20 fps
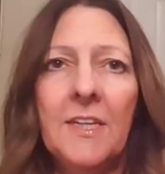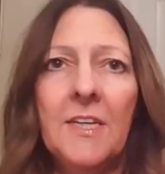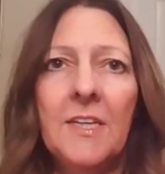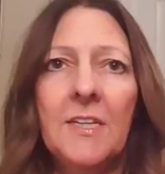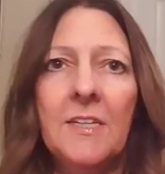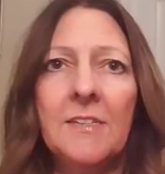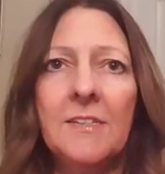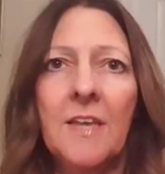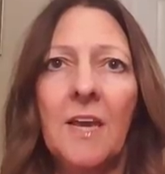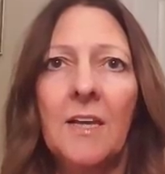
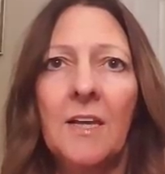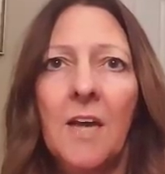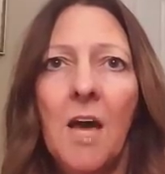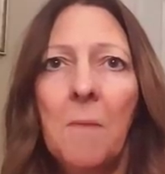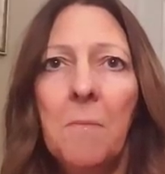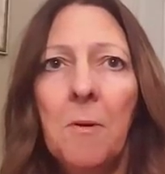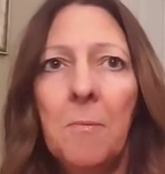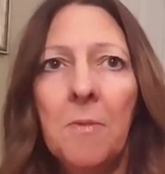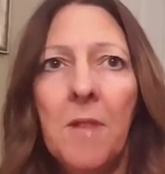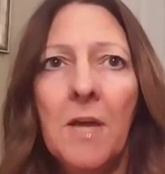is a
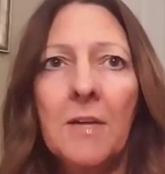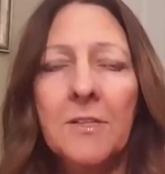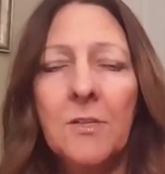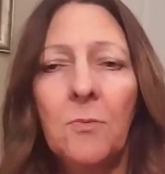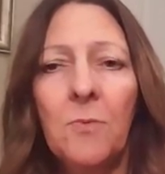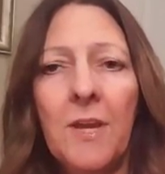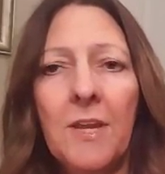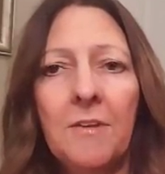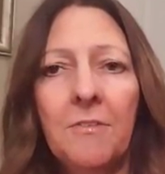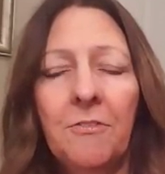couple blocks
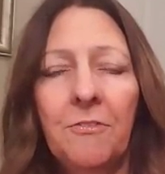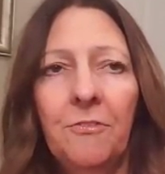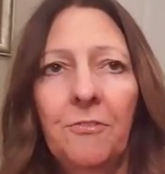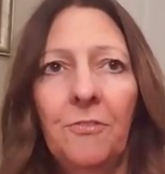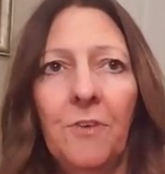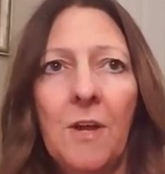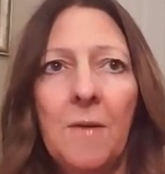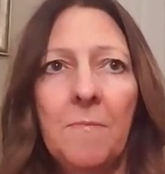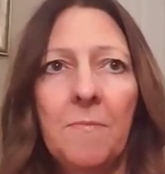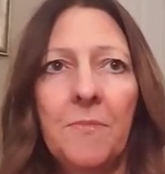away
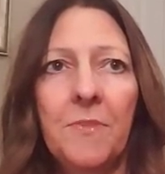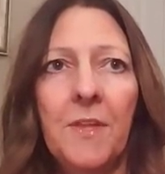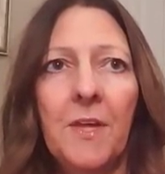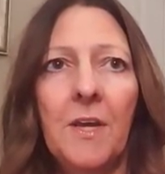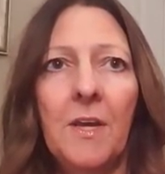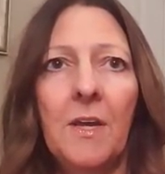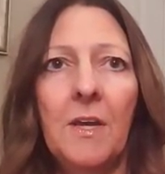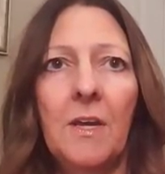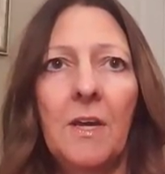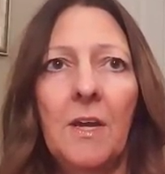from
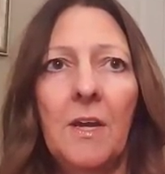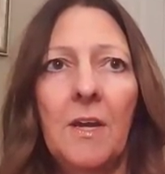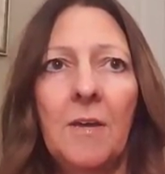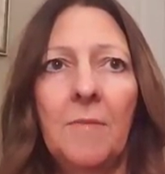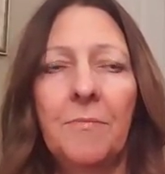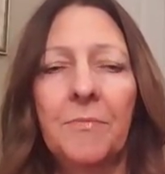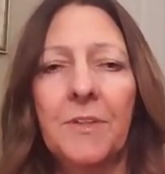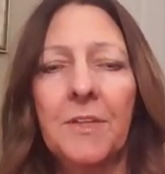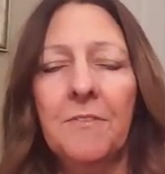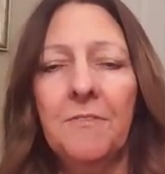
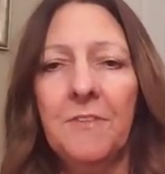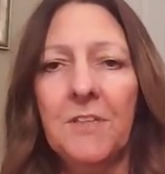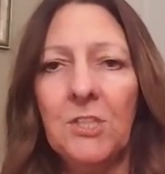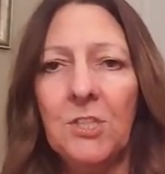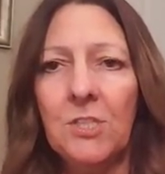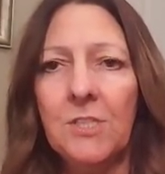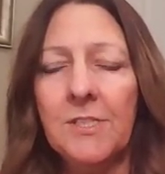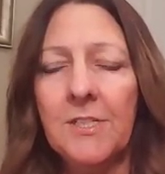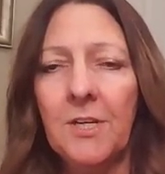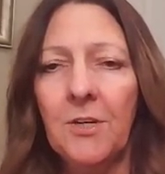the
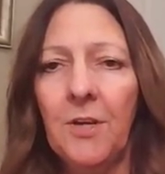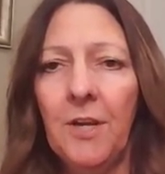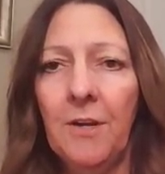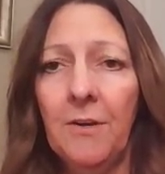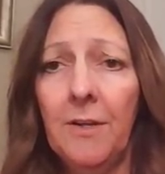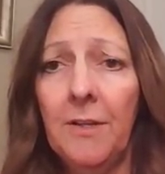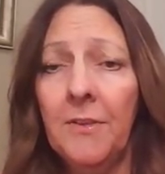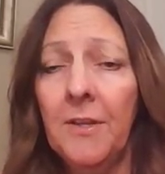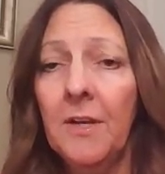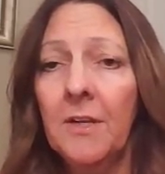convention center
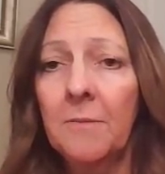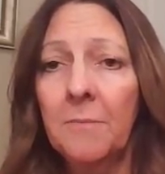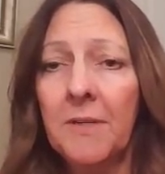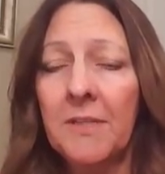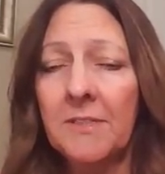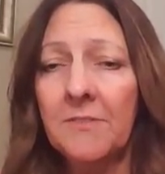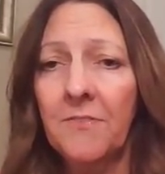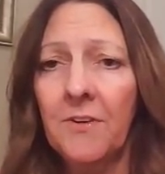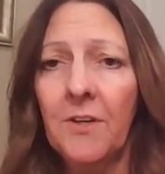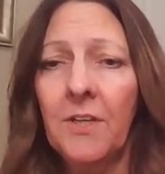area there,
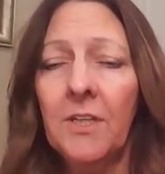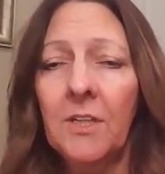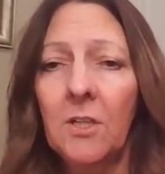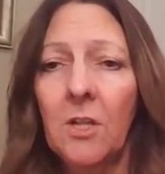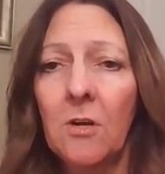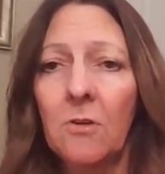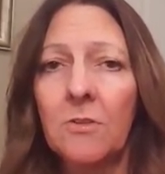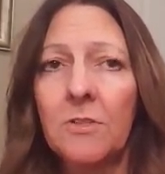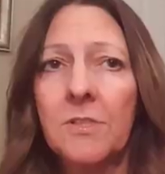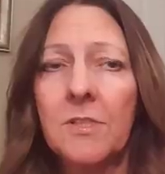but it's very
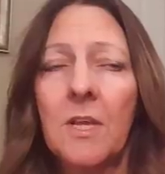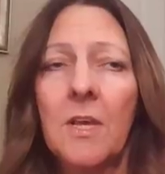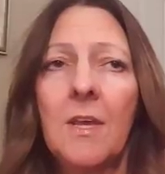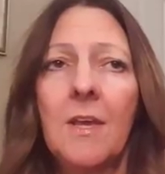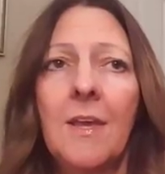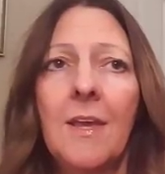close,